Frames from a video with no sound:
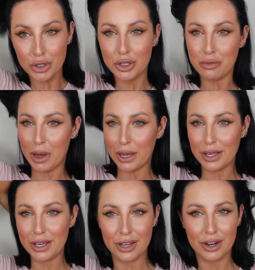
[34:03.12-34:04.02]
join you
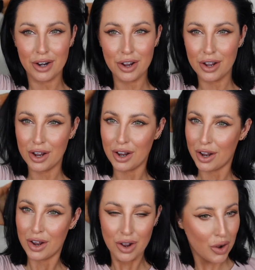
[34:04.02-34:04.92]
back here
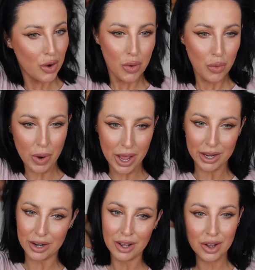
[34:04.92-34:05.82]

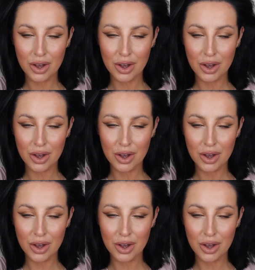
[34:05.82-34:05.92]
when